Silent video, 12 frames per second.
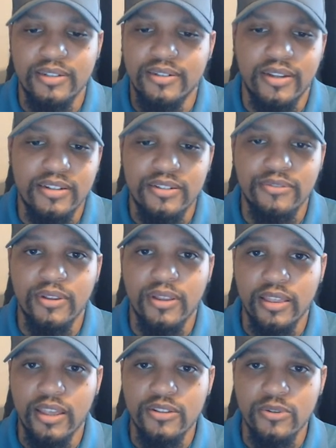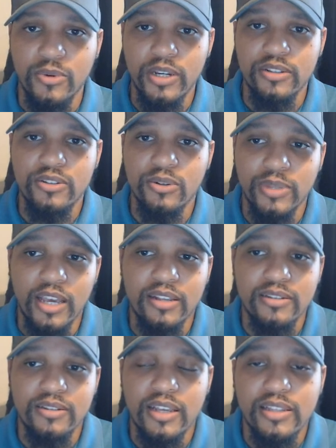I just feel like that's a waste. So
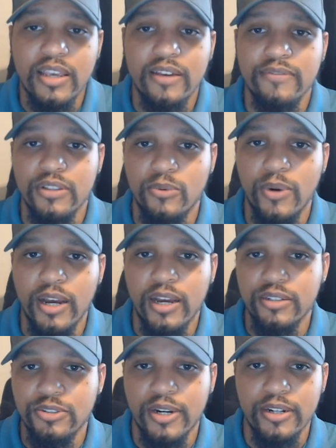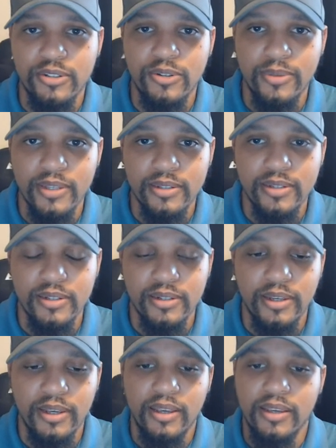that's heavily why I try to do this, and
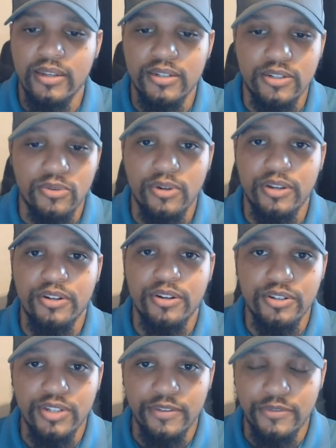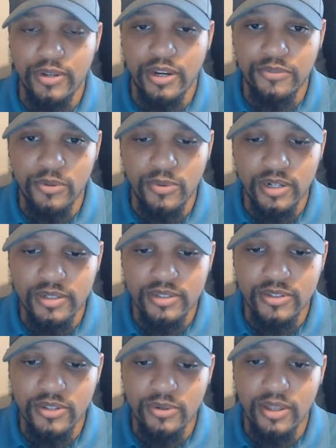again, just want to encourage everyone.
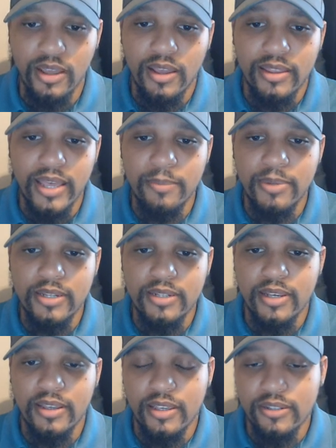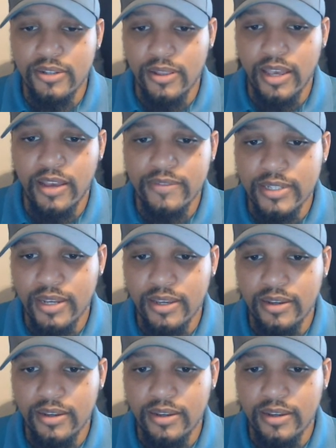So that being said, that's all I have today.